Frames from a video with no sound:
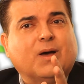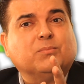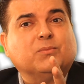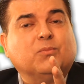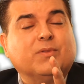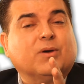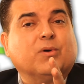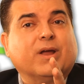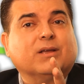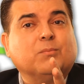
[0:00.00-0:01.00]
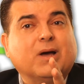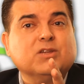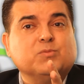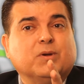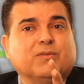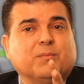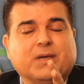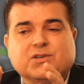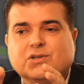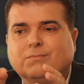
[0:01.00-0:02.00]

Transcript: up with the correct management of the patient.